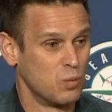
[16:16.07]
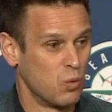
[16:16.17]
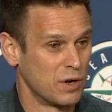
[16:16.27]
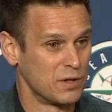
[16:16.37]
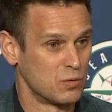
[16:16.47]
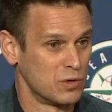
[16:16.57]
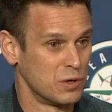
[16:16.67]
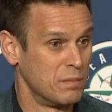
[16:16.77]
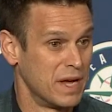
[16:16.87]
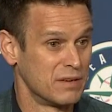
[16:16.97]
one of the real
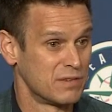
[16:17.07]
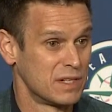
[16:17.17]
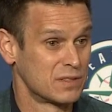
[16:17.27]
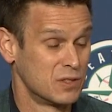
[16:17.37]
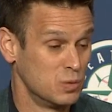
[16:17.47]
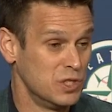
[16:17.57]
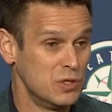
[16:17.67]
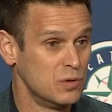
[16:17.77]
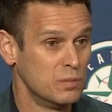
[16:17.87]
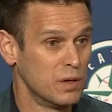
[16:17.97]
benefits because we
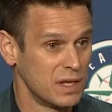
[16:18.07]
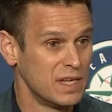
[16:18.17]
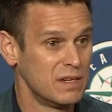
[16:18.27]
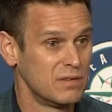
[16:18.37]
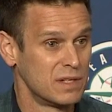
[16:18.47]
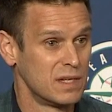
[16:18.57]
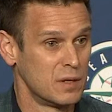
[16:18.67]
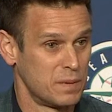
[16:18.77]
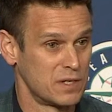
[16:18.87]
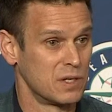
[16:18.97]
do believe in, in the
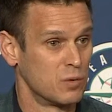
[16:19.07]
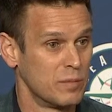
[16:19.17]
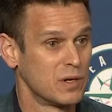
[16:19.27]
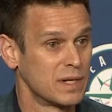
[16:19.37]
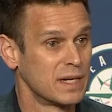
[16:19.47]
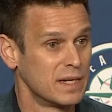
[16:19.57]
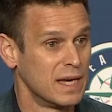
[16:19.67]
pitching we're building,